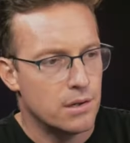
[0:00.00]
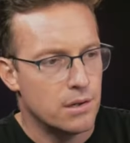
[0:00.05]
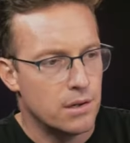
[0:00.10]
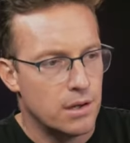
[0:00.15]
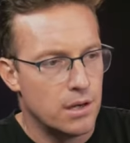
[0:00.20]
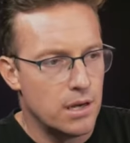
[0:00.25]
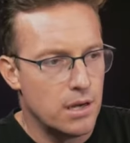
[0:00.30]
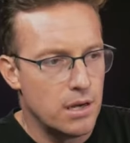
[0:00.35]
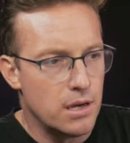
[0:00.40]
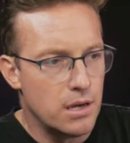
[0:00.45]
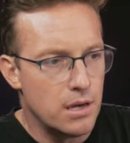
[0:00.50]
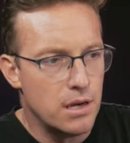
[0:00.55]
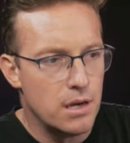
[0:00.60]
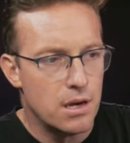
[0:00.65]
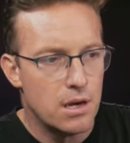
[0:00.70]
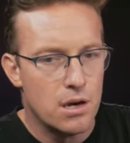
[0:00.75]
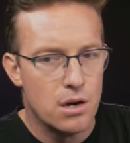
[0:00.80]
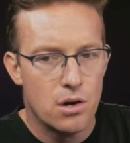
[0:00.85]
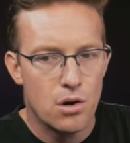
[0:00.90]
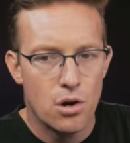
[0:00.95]
he
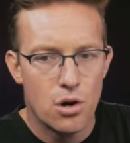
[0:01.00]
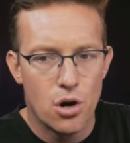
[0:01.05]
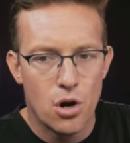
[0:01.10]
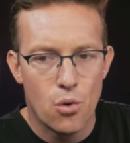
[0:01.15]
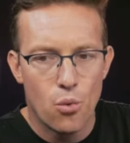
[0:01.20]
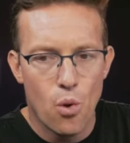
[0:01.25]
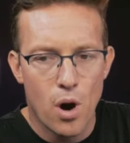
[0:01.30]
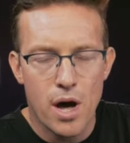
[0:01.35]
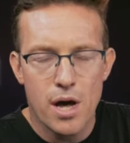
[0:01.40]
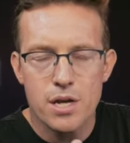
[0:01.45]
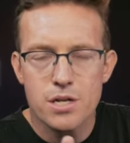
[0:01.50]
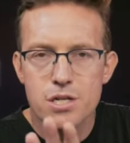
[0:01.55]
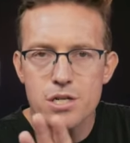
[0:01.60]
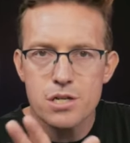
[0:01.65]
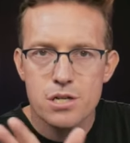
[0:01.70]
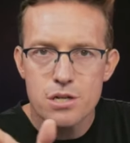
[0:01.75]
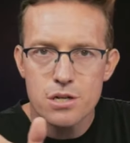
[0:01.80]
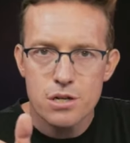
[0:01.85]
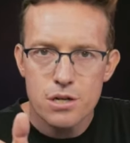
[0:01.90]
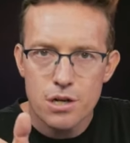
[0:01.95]

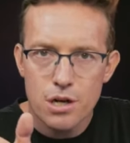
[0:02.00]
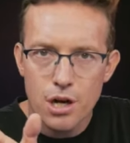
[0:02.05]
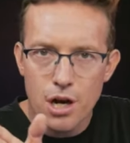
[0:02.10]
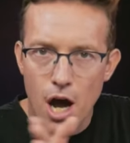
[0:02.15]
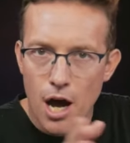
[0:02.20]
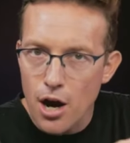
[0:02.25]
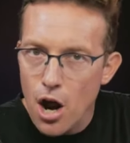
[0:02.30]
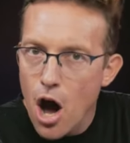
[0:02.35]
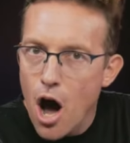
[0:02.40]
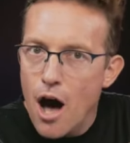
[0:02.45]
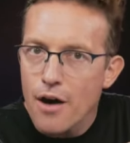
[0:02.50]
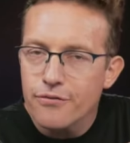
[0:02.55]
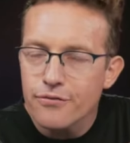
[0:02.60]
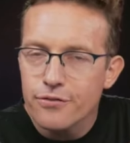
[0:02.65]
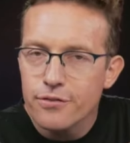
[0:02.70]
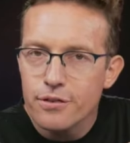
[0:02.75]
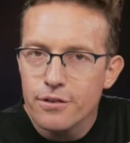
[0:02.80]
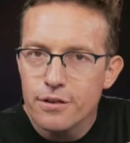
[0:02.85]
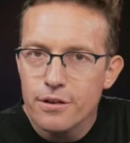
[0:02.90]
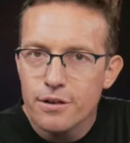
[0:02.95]
was cut off